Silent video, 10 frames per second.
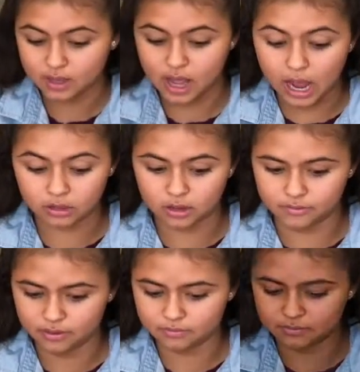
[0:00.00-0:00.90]
I love
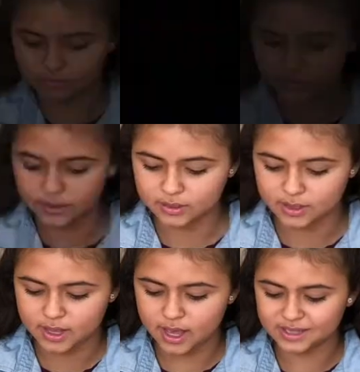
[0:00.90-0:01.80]
them.
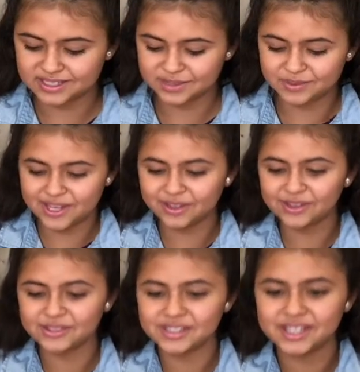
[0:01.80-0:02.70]
And some cute
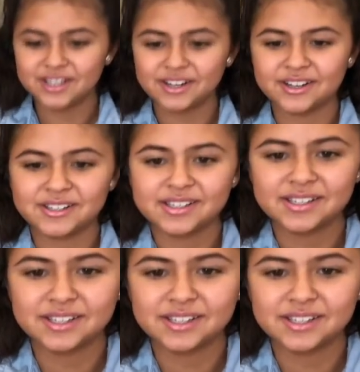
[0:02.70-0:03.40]
little stickers.